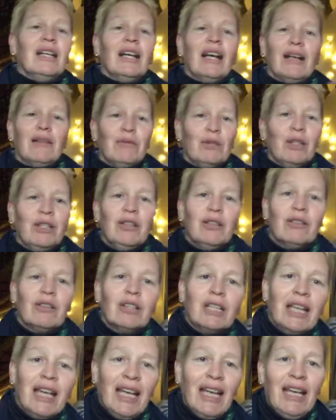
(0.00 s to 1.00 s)
and when you're
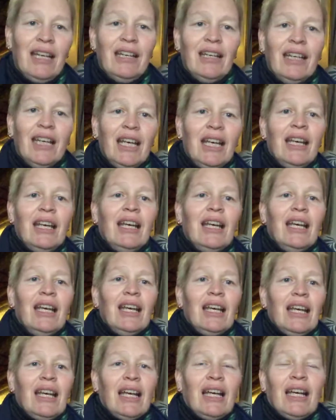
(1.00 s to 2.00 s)
a kid,
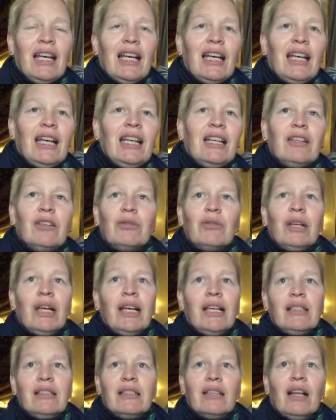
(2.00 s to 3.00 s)
it
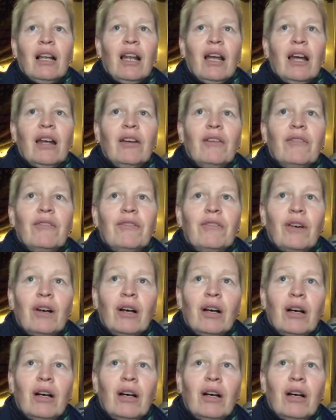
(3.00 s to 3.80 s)
creates a lot of